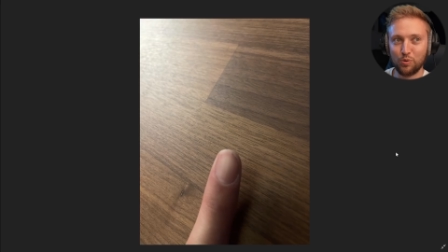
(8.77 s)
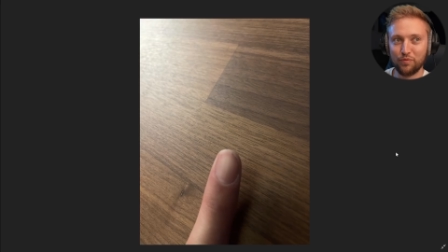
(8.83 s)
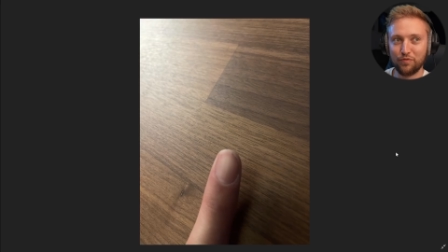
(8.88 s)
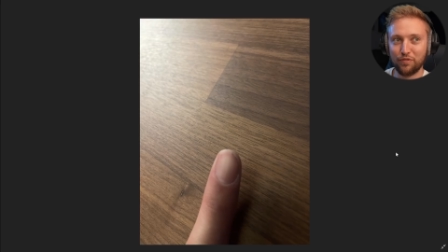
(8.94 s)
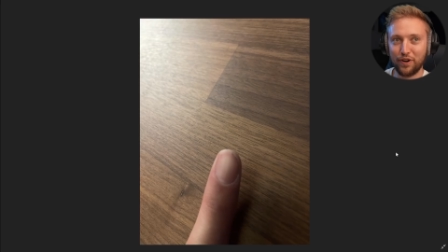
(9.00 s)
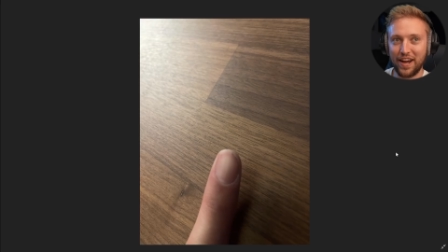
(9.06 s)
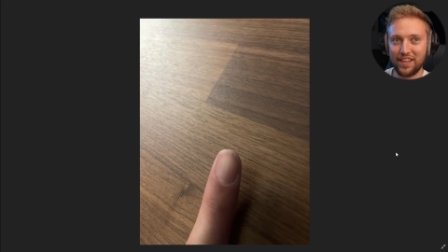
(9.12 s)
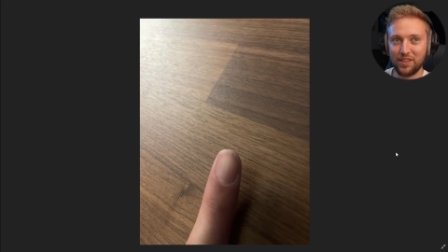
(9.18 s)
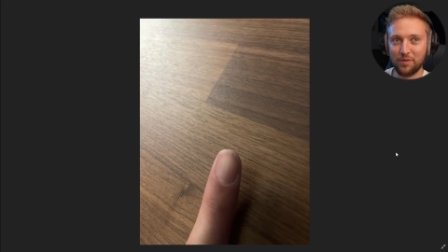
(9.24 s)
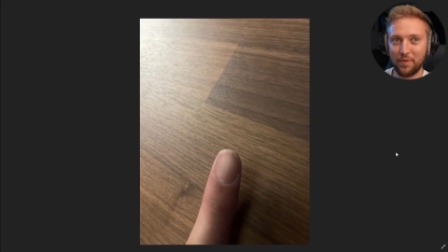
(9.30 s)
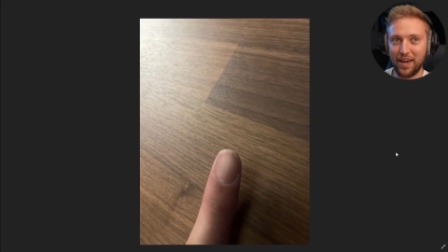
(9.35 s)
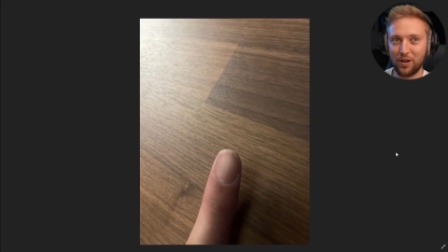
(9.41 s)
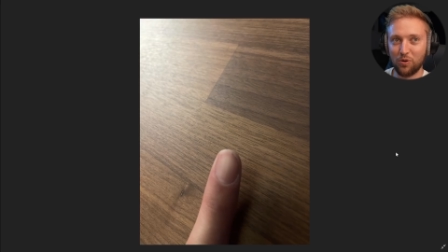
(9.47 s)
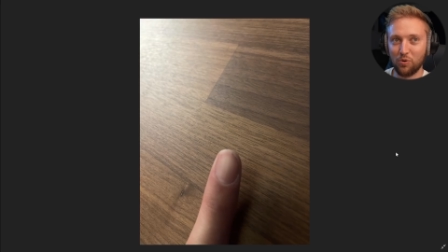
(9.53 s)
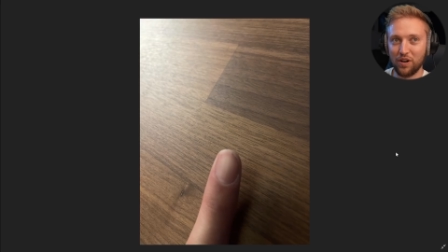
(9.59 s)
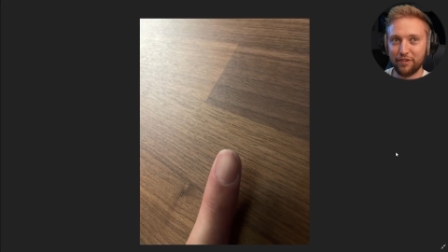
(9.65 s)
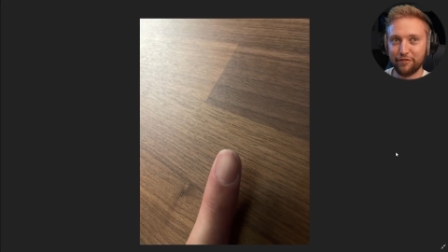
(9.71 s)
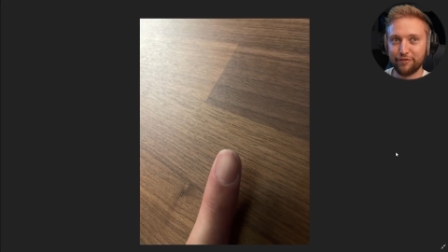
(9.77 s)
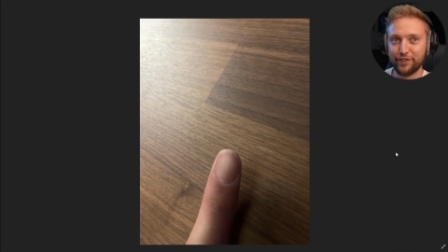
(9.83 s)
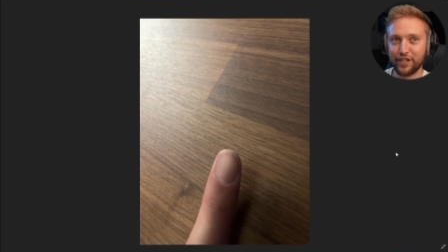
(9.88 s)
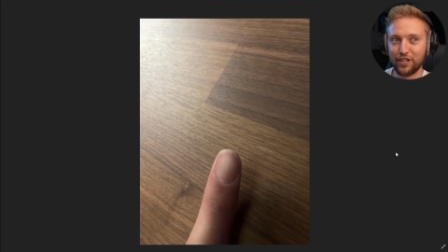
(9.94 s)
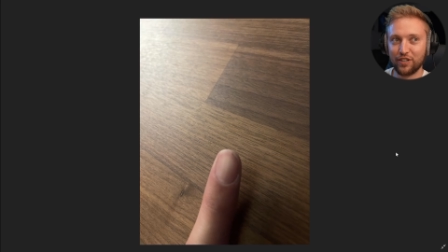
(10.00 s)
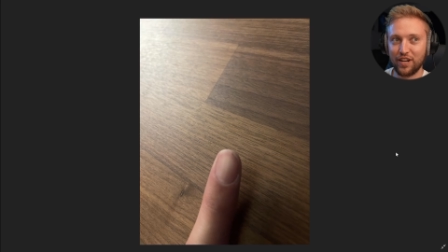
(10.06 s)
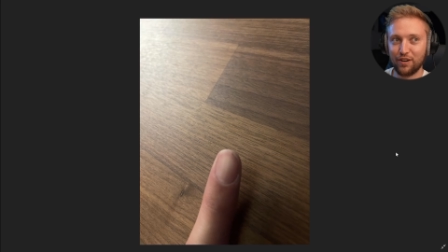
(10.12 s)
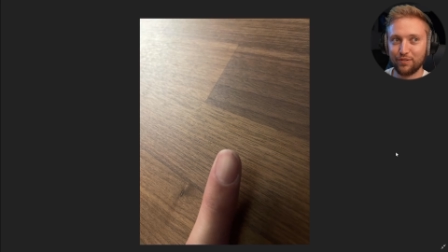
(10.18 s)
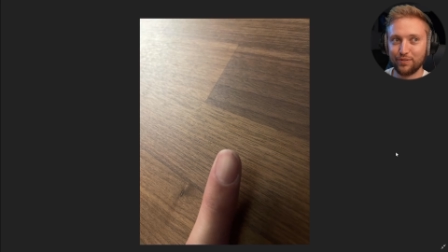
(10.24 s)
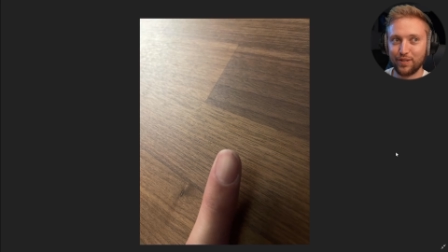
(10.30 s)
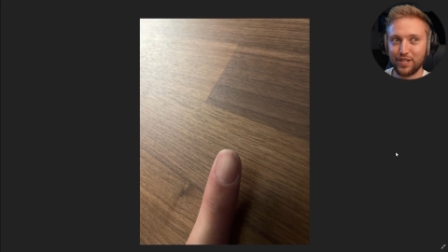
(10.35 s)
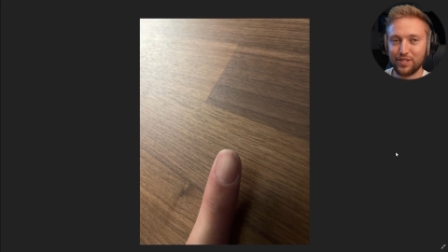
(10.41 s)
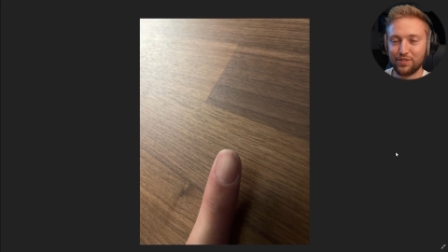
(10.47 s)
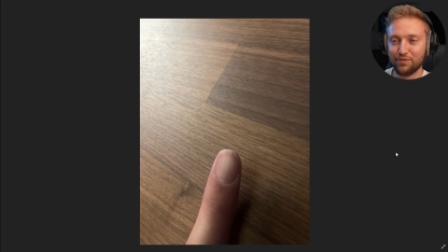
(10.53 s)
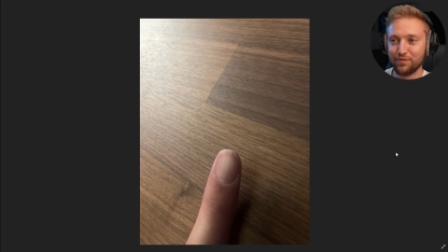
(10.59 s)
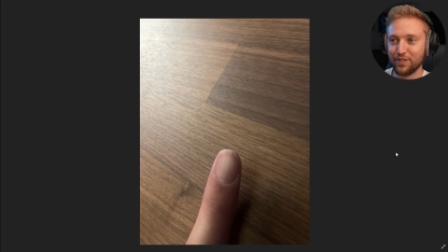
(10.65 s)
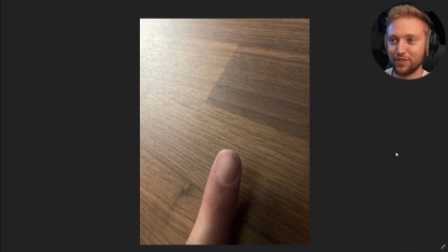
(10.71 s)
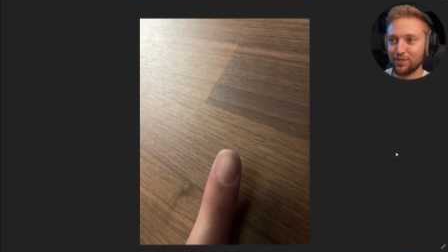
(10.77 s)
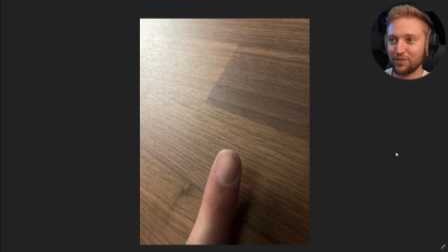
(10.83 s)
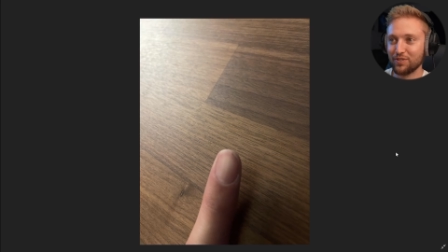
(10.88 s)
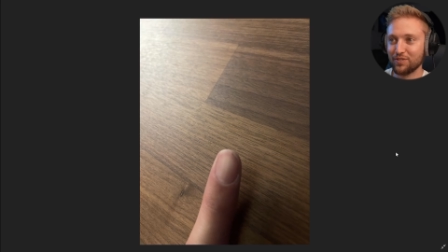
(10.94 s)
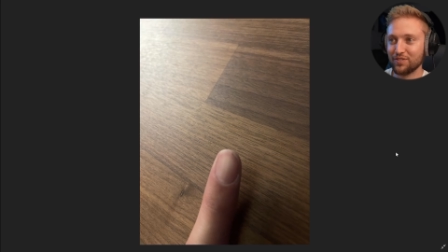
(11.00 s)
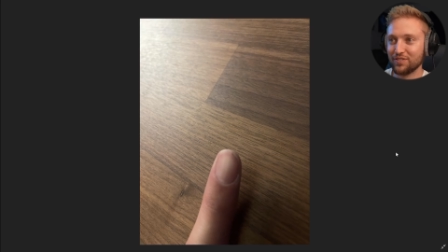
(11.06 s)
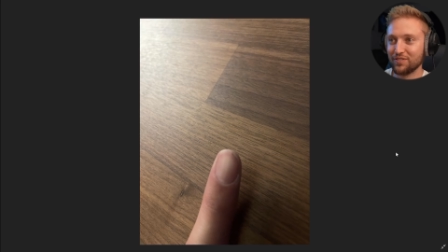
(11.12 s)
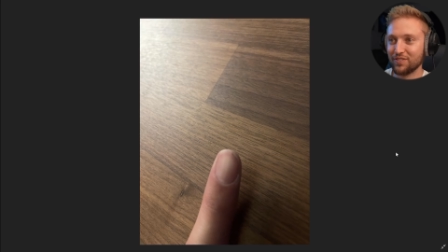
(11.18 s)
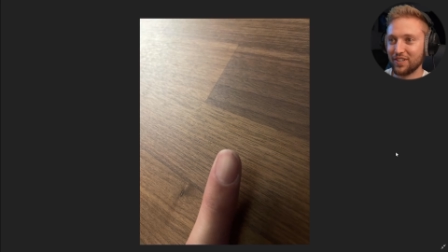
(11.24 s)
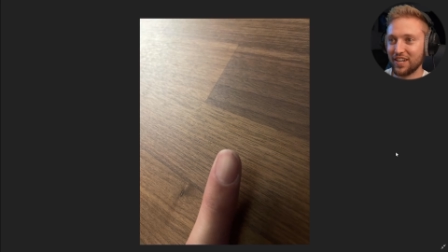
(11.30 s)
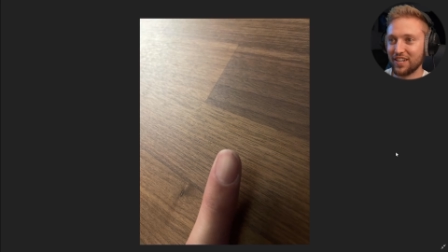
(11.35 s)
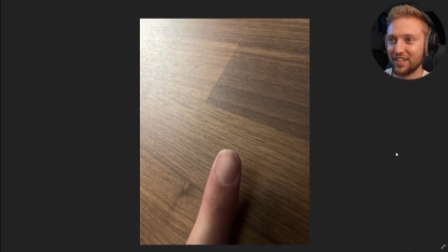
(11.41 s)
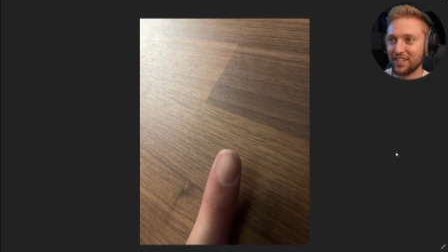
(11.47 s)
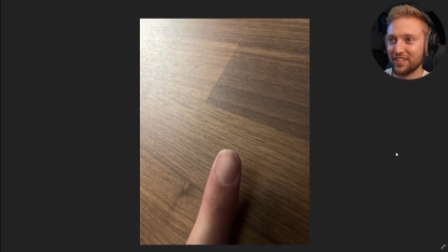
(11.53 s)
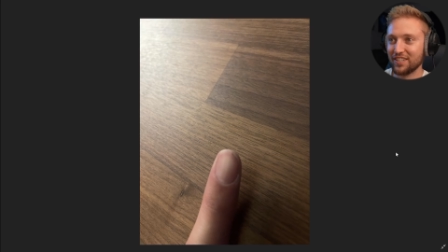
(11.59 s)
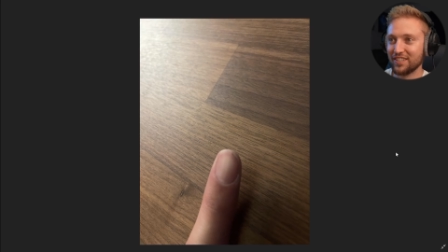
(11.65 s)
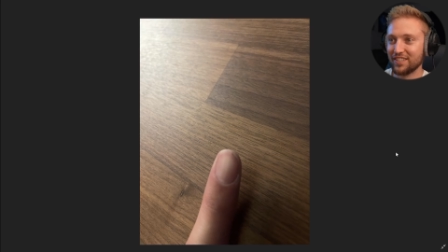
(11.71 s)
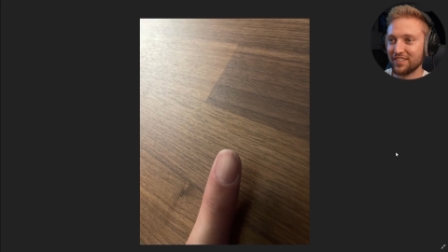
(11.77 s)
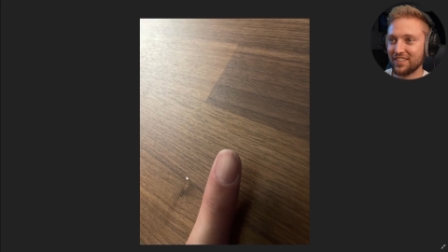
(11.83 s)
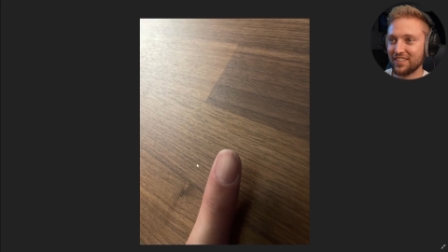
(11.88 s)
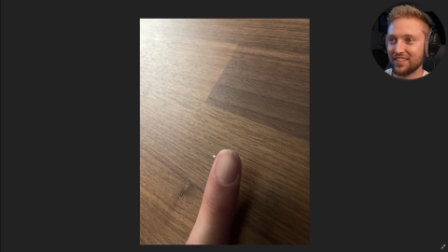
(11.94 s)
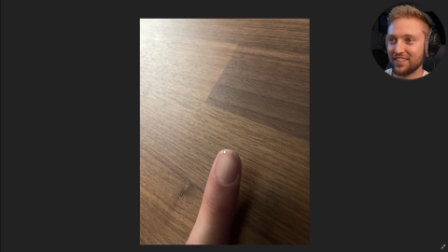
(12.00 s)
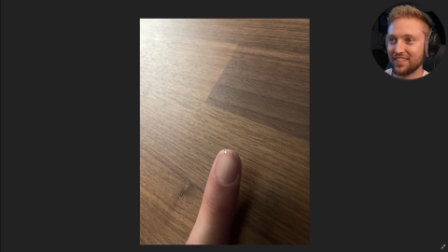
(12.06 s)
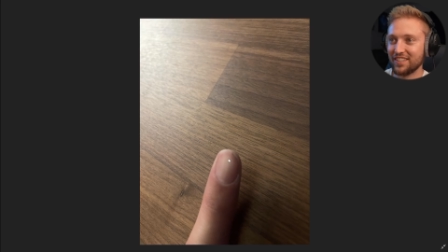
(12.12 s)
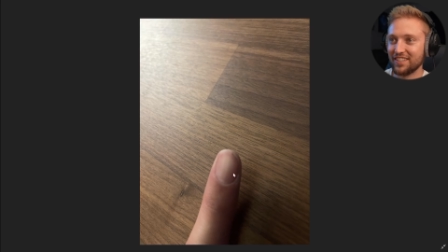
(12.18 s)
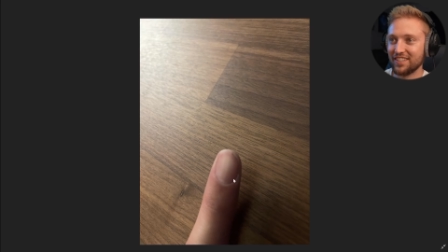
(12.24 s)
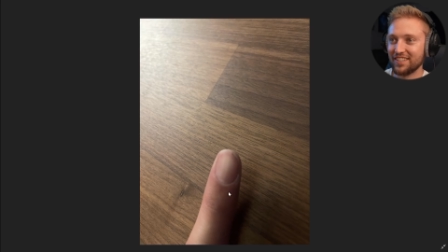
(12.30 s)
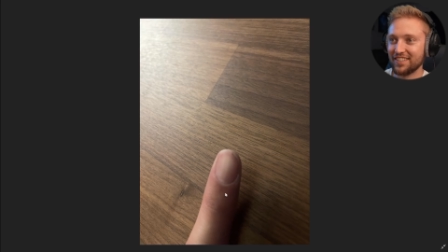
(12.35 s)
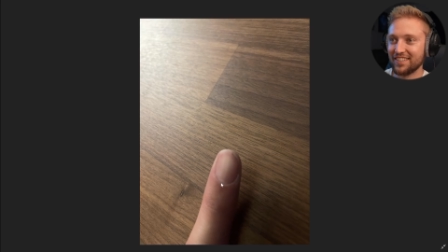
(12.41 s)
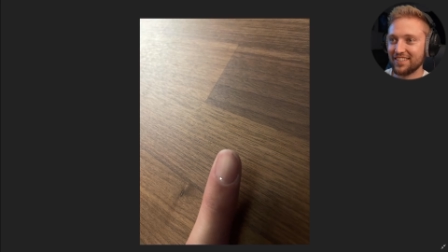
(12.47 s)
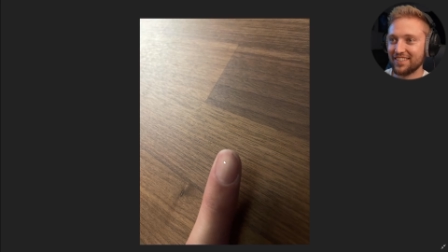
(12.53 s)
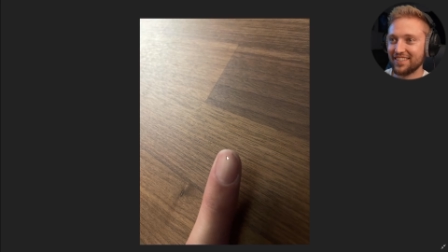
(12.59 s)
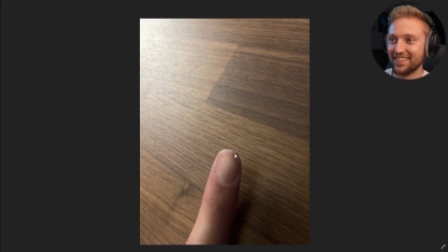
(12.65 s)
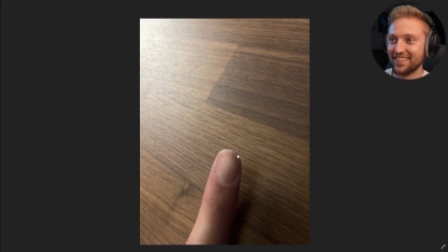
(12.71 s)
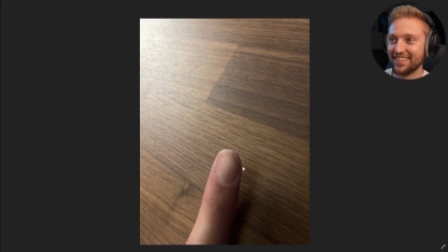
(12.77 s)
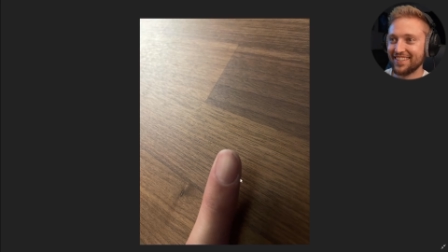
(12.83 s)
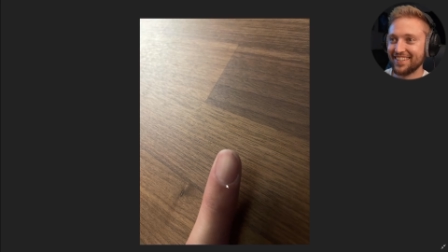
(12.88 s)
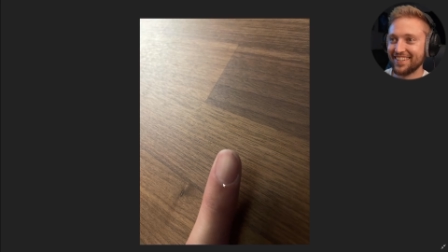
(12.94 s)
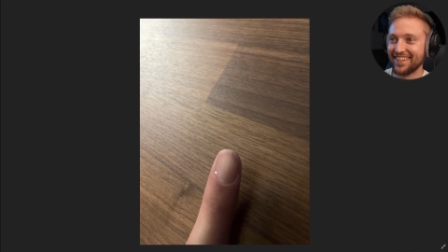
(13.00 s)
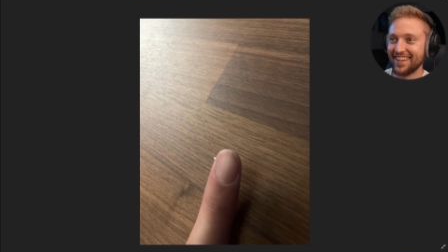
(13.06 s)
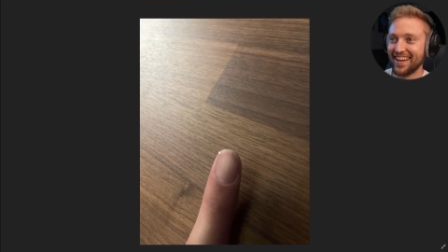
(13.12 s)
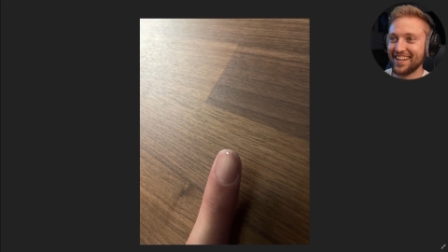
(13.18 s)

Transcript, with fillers: Boom, FranDaMan1 fingernail face reveal right here. Fingernail face reveal?